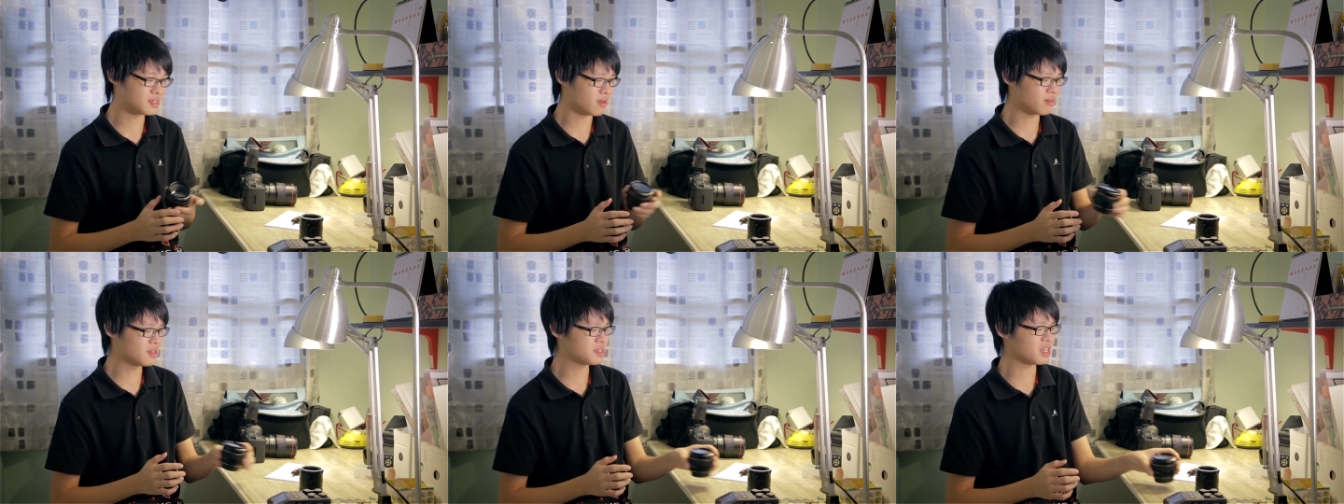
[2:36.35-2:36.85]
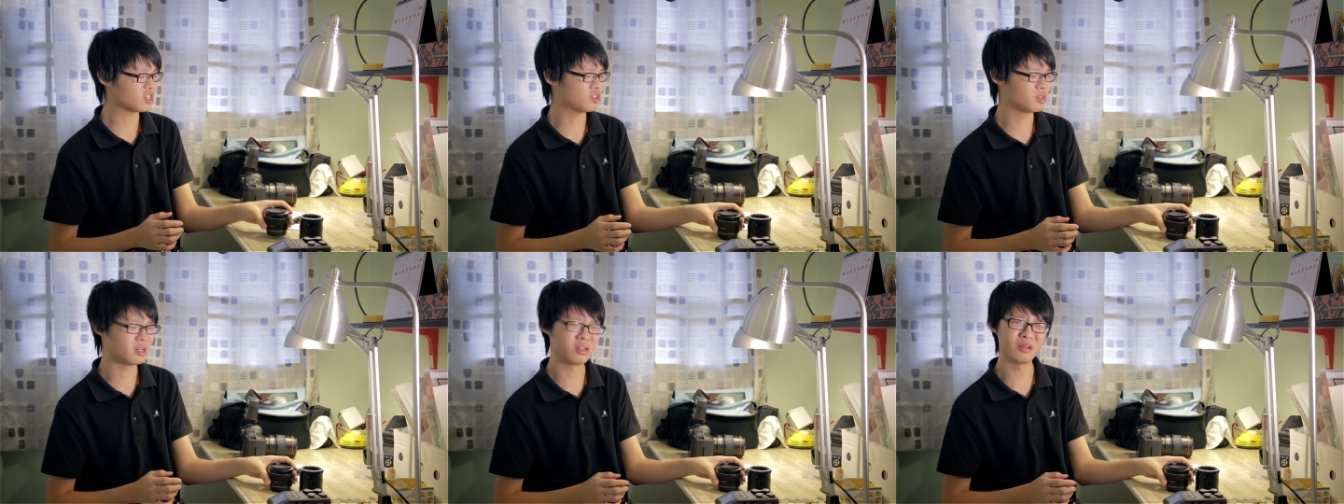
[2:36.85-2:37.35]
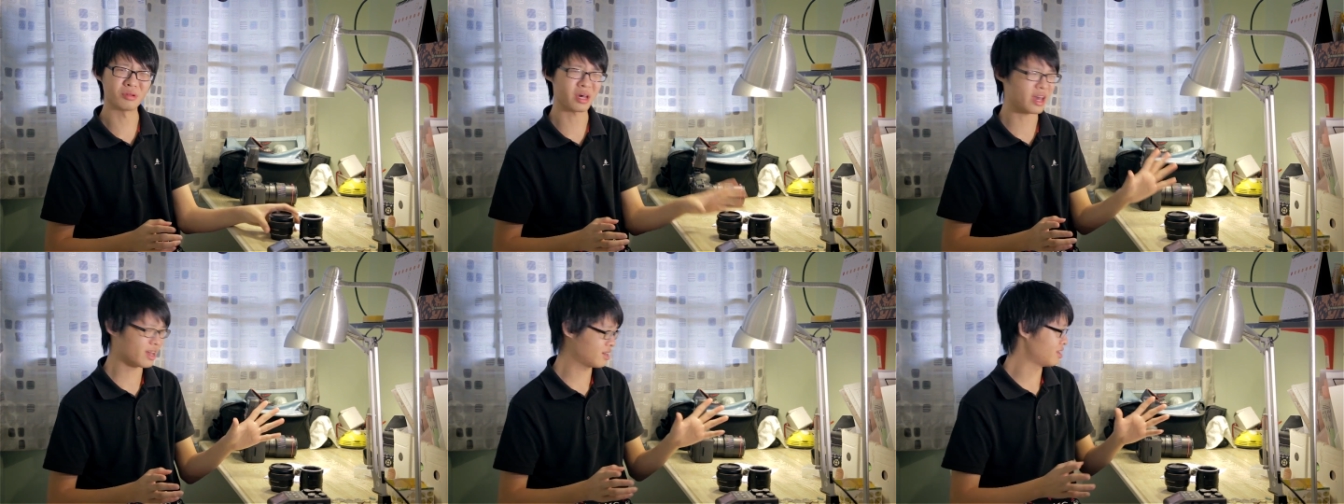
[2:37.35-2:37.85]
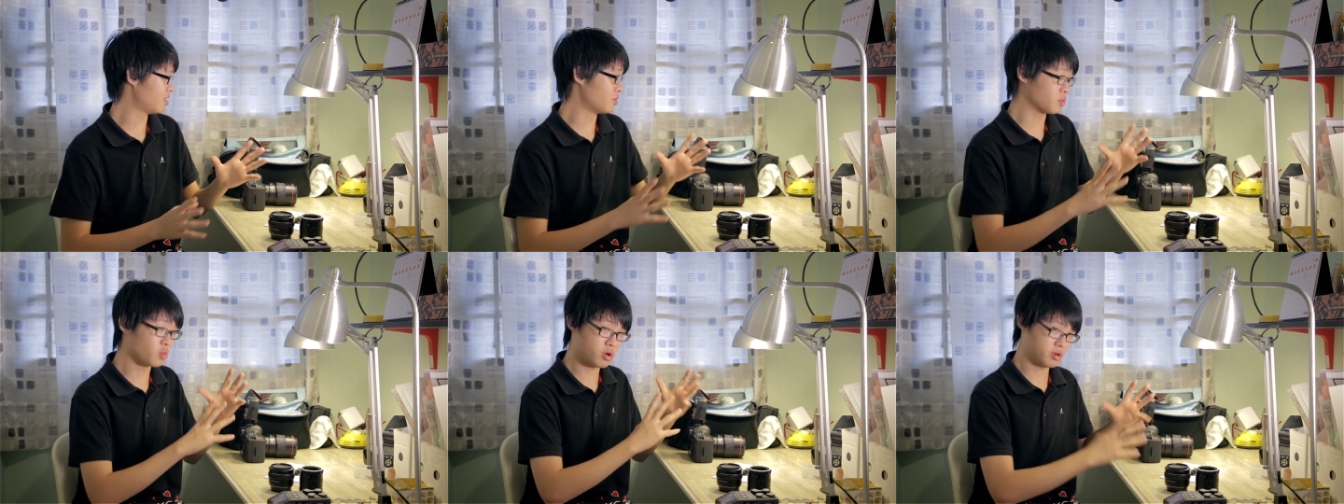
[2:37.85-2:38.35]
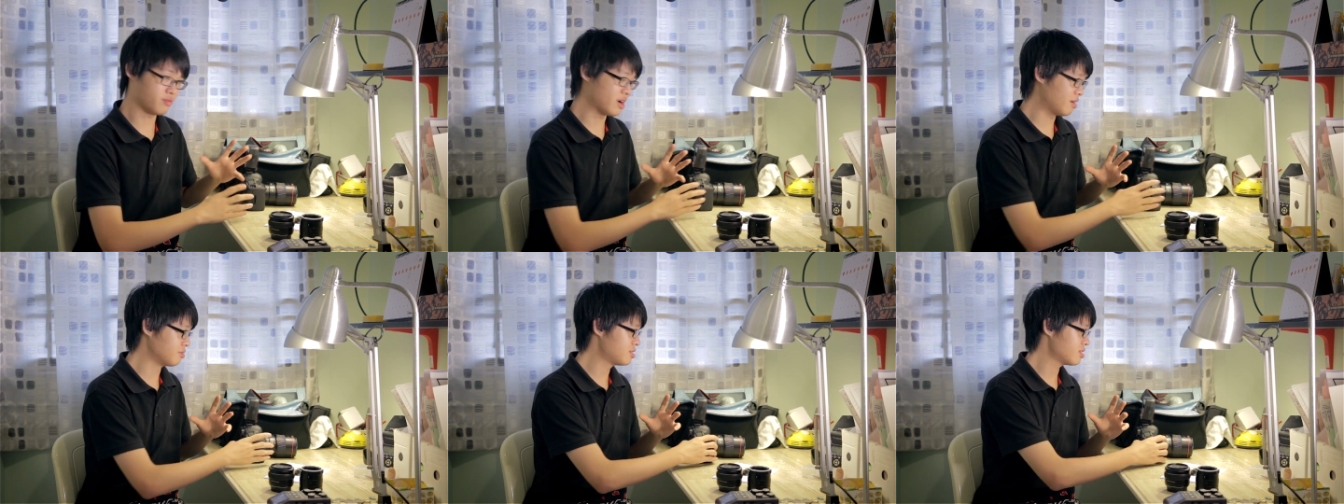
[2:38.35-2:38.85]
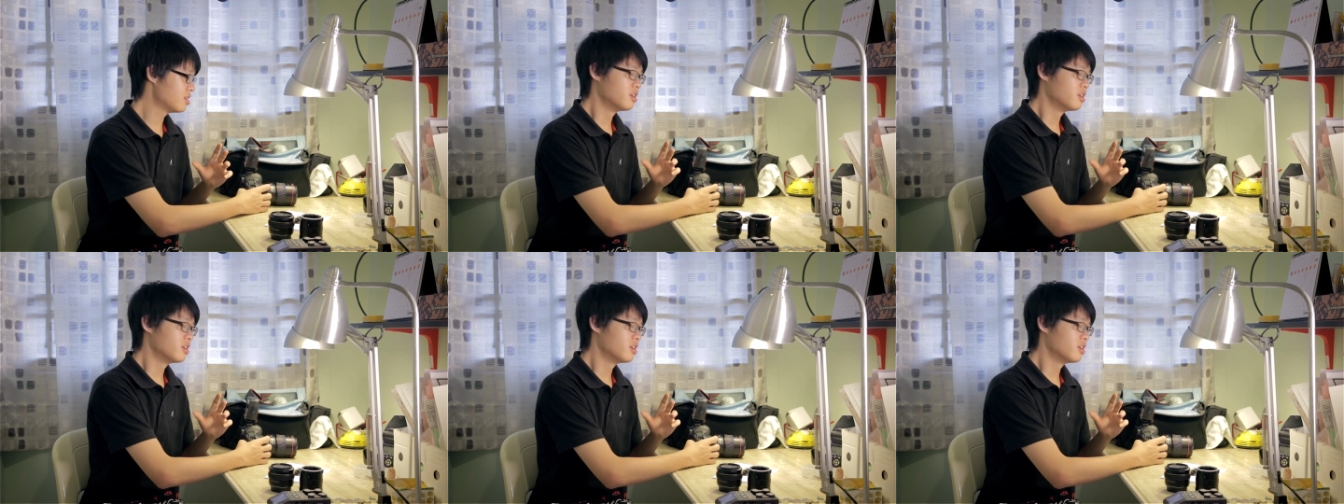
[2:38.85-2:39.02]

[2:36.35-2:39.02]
there is actually a little hack, a little workaround